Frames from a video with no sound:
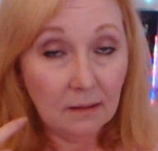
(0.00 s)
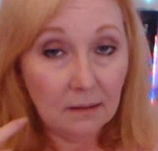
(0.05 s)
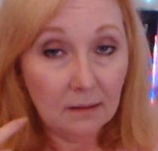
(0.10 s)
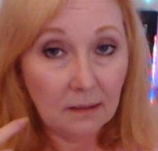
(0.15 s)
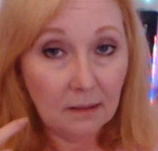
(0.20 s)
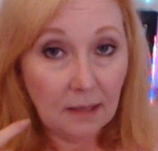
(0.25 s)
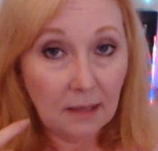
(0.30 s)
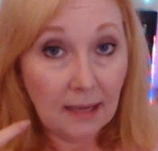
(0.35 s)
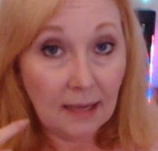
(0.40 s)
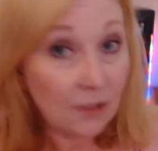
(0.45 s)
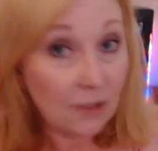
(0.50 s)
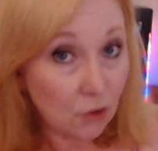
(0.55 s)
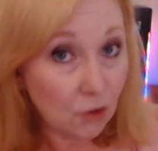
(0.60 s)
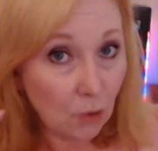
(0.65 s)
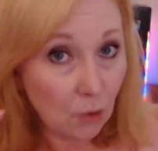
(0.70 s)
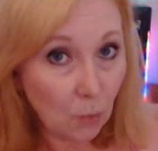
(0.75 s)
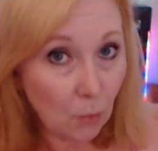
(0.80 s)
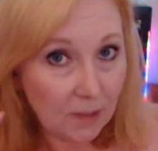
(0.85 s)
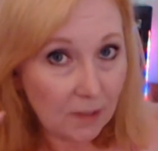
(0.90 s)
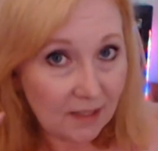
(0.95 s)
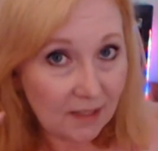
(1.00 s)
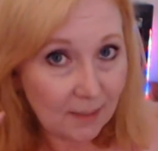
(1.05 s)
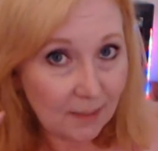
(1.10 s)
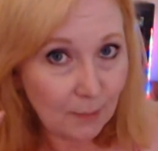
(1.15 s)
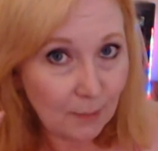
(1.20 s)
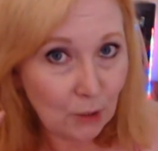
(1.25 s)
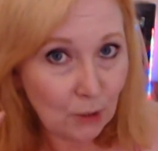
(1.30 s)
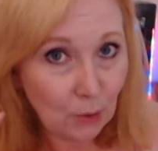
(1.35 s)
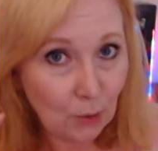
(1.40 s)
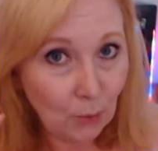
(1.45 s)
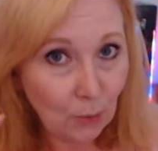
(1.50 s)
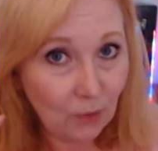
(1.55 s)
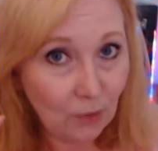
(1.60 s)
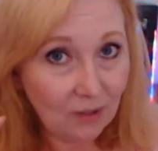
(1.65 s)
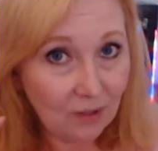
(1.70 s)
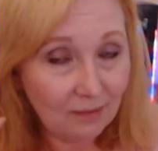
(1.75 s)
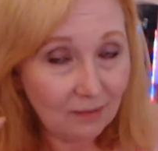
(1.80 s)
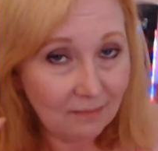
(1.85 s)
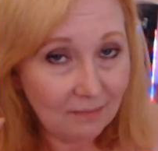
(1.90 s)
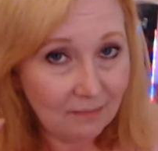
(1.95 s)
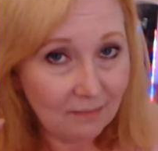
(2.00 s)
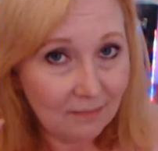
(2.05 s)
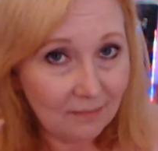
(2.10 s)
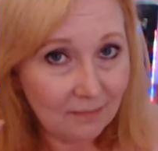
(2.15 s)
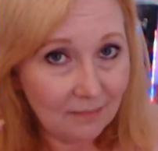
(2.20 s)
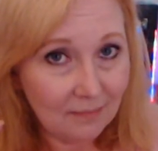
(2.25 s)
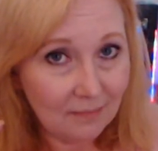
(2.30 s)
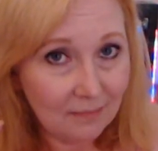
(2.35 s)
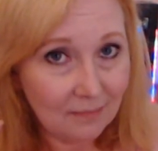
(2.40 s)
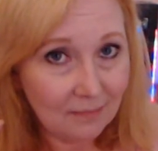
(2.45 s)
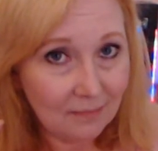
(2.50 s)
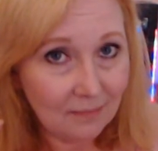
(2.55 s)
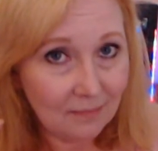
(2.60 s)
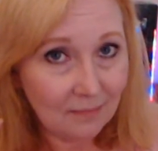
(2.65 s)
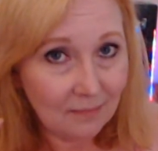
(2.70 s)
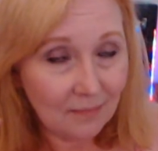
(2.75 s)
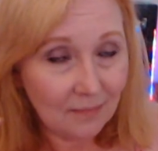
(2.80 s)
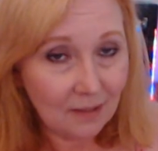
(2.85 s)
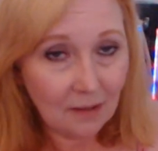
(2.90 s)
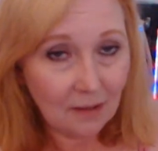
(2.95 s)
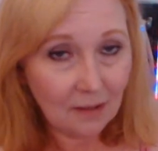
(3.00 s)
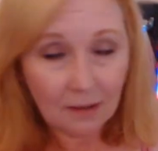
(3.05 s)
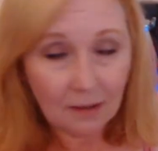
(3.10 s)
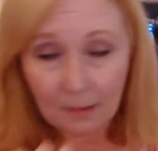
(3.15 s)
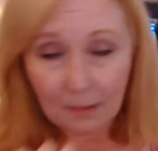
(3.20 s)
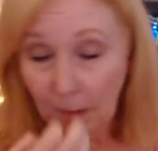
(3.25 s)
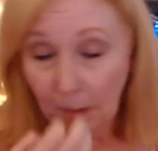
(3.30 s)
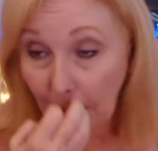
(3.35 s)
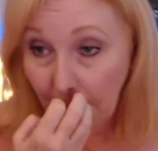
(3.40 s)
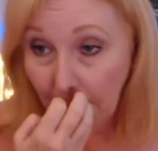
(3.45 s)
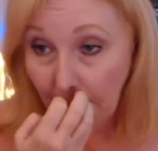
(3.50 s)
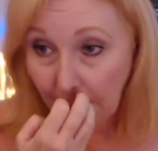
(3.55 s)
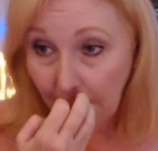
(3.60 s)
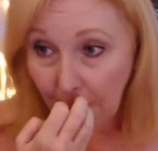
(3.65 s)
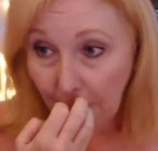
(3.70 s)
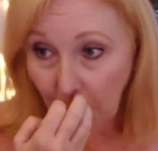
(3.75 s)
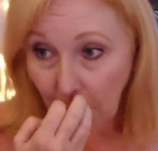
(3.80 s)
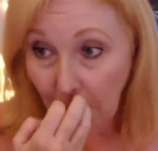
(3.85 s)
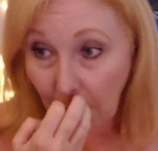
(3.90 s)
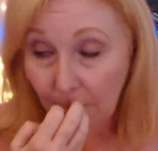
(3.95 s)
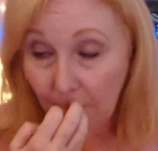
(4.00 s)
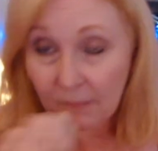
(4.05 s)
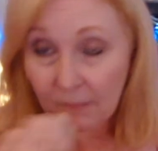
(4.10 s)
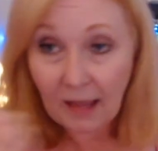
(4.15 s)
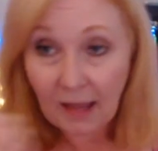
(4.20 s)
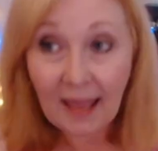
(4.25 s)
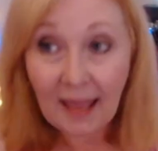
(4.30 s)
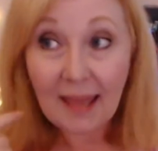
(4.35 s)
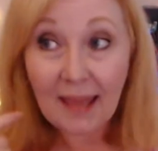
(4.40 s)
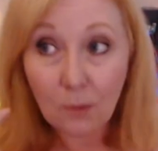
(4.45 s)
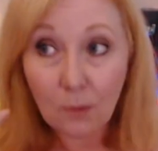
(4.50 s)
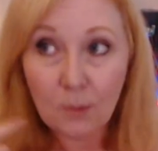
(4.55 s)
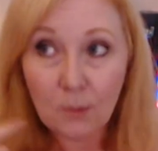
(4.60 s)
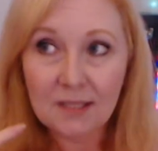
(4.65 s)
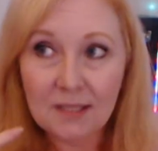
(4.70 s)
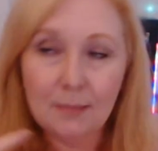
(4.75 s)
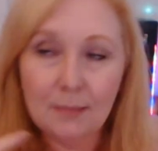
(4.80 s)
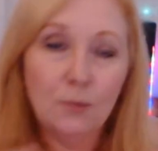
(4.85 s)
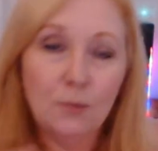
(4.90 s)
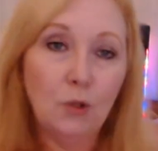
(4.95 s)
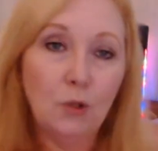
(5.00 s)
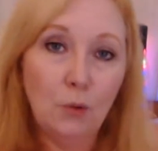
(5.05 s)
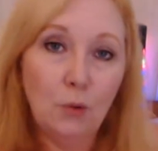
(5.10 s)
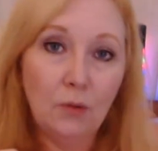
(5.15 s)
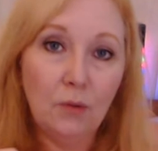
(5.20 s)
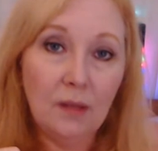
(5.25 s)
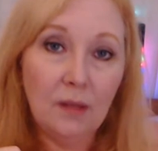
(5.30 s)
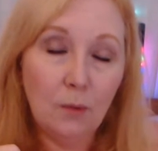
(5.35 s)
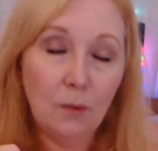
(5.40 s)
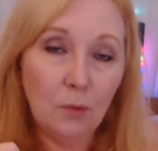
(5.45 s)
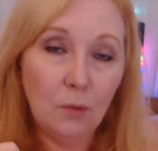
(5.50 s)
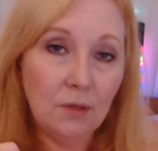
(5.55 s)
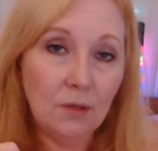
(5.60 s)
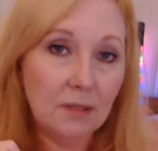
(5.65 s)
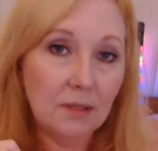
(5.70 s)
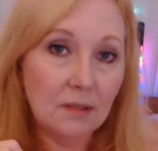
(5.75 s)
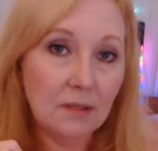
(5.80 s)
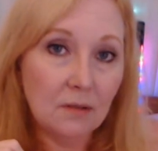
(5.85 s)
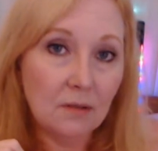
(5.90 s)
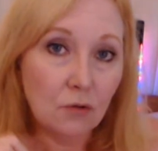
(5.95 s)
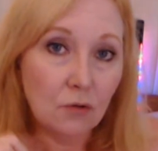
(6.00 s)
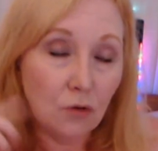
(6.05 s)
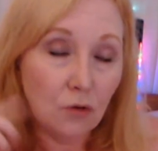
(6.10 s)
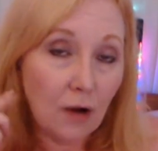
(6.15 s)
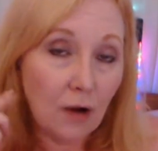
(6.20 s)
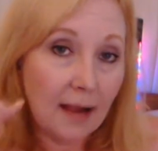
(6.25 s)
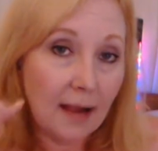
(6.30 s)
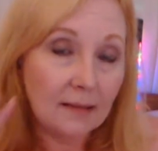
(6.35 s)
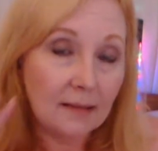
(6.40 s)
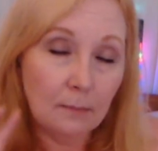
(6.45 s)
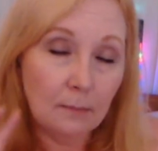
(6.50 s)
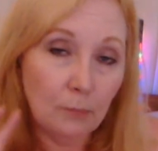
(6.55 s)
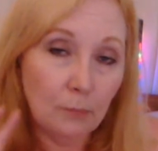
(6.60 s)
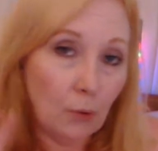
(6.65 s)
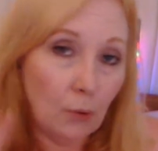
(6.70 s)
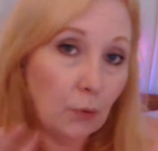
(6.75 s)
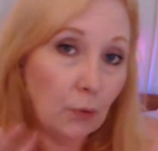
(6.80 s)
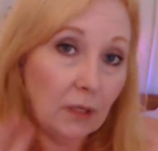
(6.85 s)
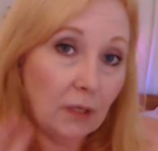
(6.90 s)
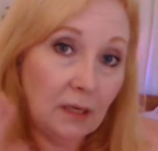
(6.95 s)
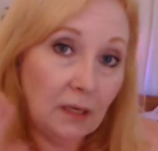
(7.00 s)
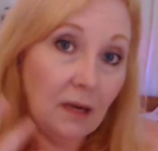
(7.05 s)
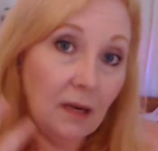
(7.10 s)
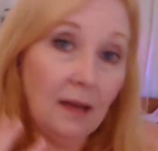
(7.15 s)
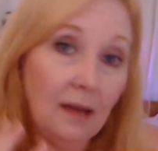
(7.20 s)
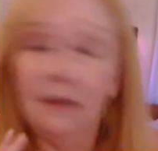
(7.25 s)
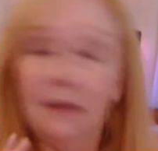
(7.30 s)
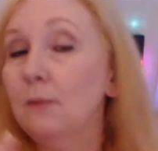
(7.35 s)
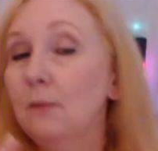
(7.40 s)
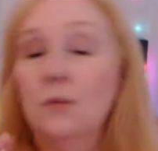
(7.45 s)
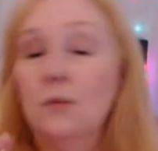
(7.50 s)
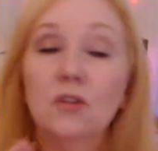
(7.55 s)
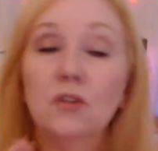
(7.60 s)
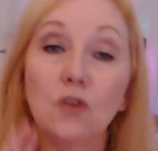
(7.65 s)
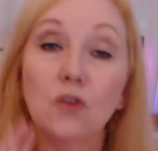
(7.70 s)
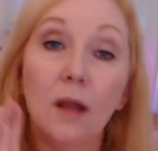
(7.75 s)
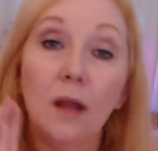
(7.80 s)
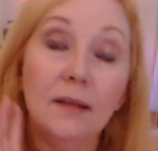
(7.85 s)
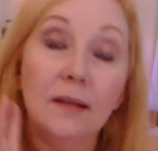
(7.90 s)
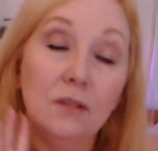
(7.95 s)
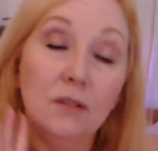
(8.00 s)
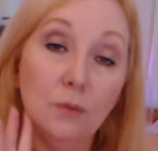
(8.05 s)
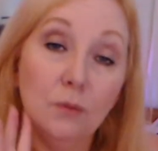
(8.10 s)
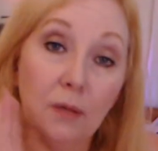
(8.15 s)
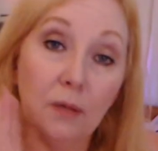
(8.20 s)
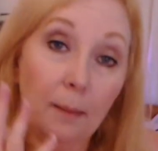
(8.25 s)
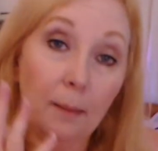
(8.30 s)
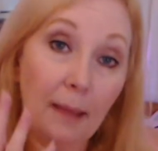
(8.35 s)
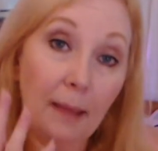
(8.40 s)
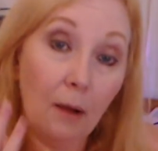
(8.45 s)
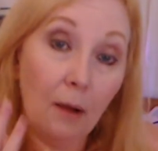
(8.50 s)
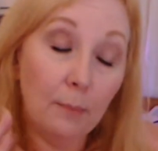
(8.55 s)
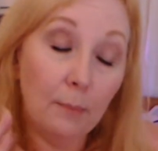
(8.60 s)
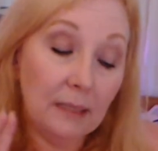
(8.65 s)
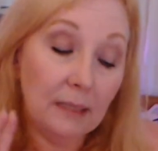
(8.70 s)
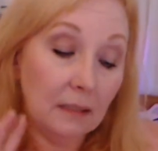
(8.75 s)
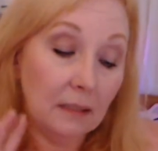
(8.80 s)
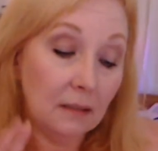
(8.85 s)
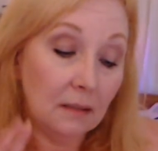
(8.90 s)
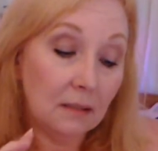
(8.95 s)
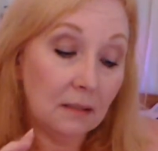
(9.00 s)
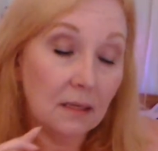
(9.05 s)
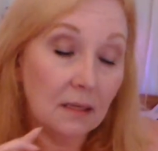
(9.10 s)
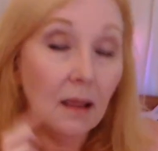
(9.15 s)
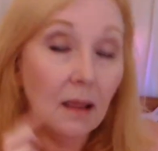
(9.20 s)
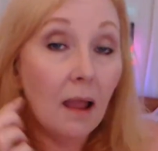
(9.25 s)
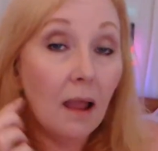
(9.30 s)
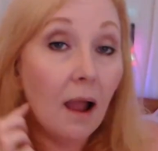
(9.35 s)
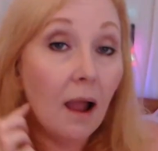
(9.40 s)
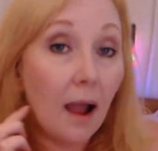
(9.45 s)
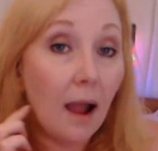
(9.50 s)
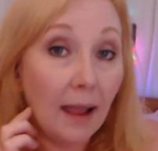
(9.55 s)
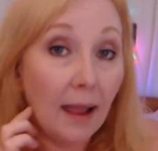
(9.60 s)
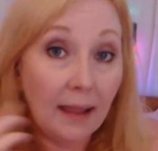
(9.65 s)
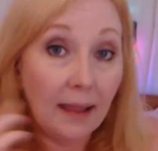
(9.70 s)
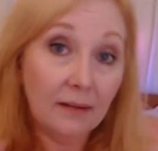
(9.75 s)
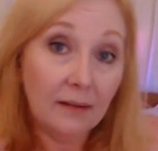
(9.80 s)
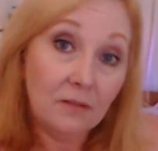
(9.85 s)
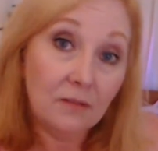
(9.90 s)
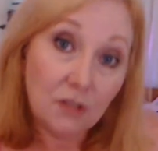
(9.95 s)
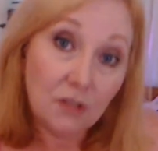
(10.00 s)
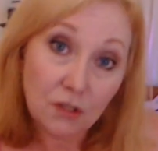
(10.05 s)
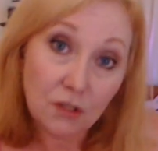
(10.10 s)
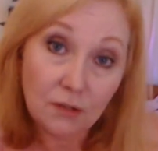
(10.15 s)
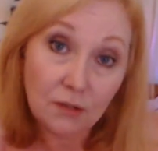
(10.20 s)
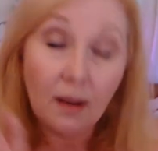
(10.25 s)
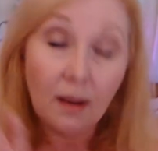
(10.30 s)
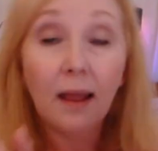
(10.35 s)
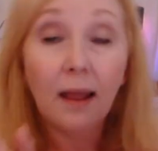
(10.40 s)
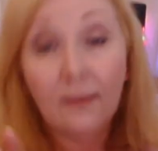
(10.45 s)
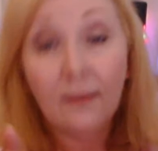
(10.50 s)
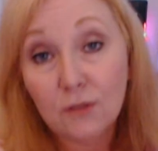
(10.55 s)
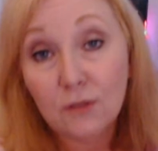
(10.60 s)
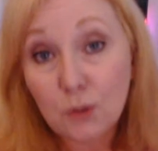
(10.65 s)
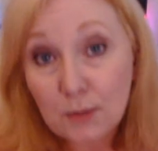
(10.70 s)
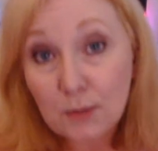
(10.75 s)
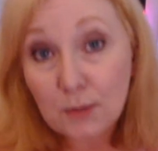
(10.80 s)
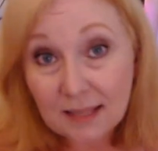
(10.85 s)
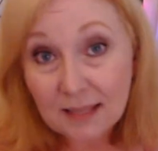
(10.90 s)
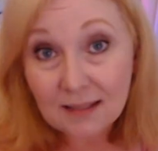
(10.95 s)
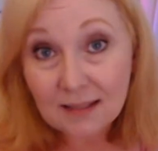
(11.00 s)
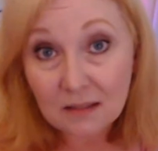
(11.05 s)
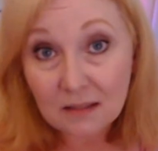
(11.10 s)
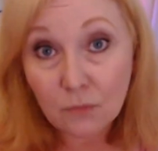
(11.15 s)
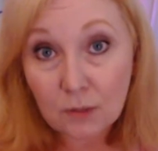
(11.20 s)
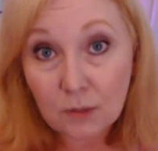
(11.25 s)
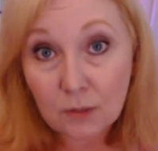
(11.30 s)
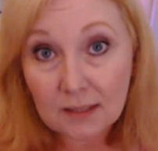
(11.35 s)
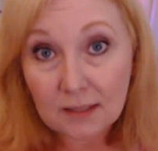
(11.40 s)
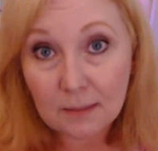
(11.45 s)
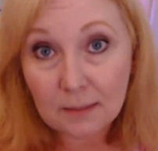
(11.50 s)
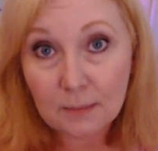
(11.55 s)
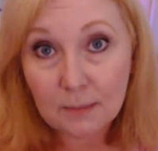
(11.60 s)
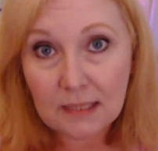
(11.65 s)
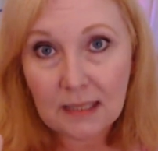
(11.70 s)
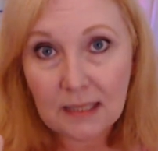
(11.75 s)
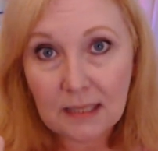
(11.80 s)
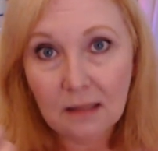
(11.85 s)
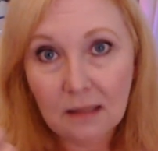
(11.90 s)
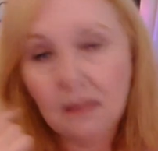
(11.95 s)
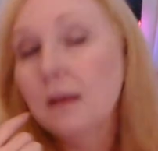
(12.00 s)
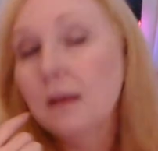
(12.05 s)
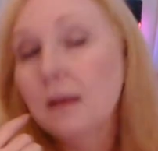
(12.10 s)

extra wisdom tooth. I had a wisdom tooth that was cracked and broken, and it was trying to come out because I have 2 sets of wisdom teeth.